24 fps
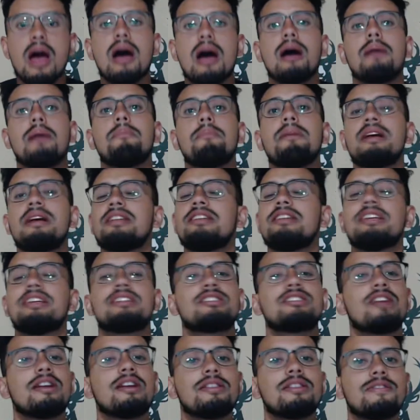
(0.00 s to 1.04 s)
And it's
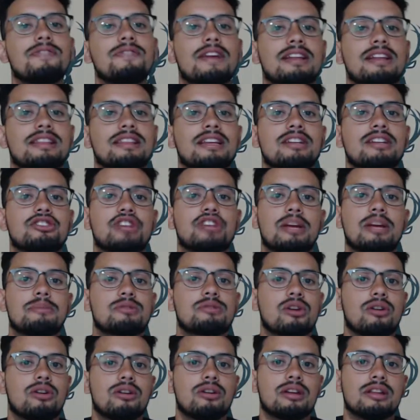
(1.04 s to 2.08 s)
not the fact that James
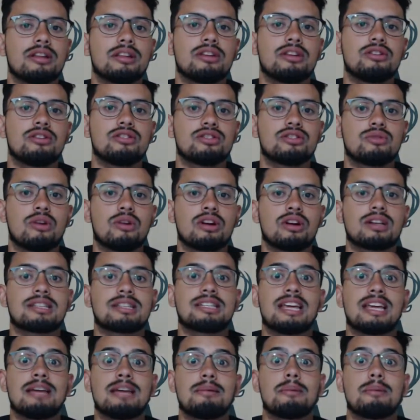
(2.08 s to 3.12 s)
Harden and the Houston Rockets
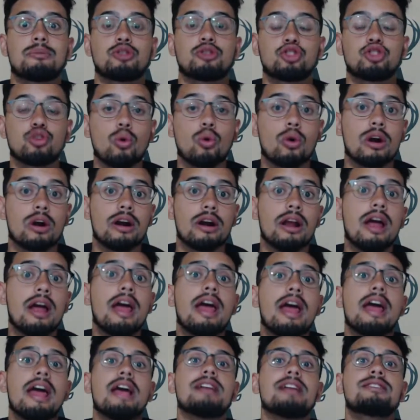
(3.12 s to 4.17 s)
came up short.
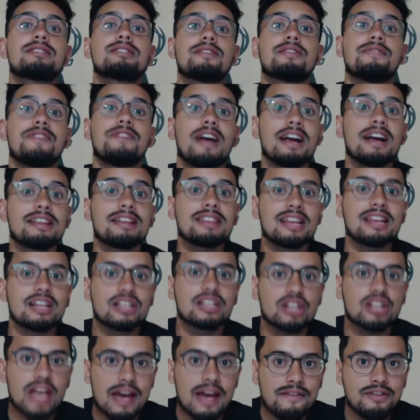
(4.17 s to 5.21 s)
It's the fact that
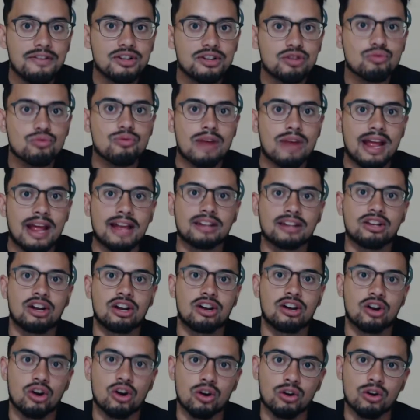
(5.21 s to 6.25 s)
Kevin Durant got
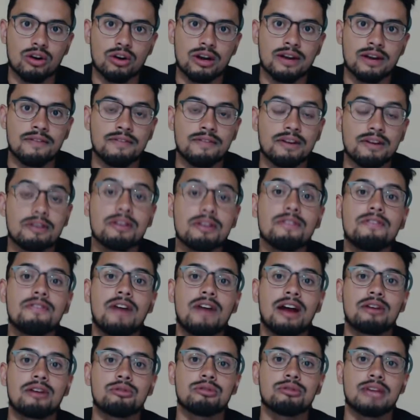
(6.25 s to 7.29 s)
hurt in a very
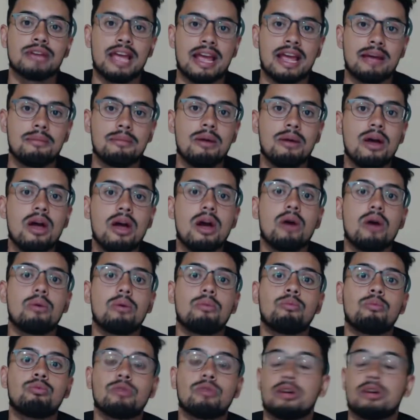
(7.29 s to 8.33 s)
vital game
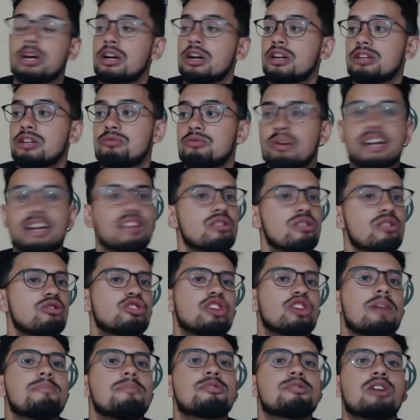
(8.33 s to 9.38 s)
on a regular
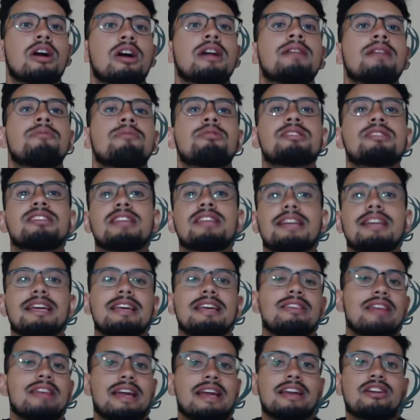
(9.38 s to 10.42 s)
jump shot. It wasn't like he
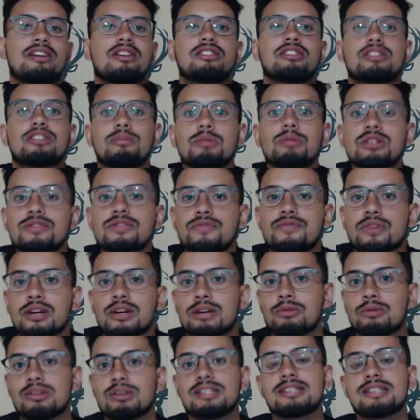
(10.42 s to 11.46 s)
landed on someone's foot. It
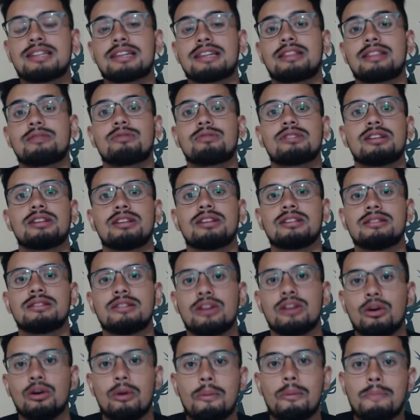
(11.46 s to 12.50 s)
wasn't like there was a
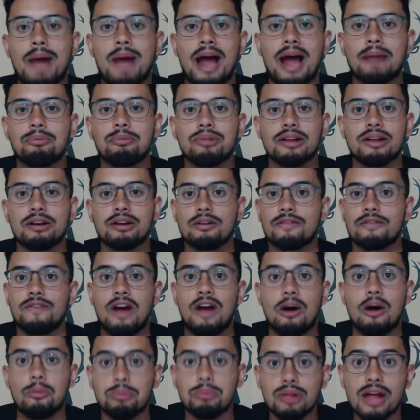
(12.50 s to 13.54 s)
bad play or a
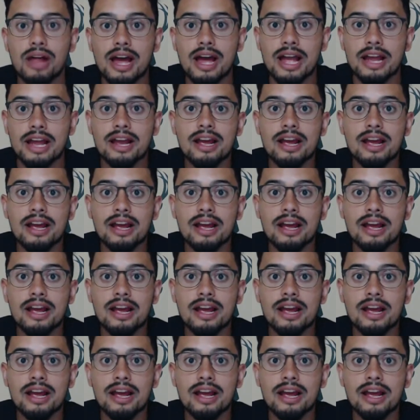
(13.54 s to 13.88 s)
foul play.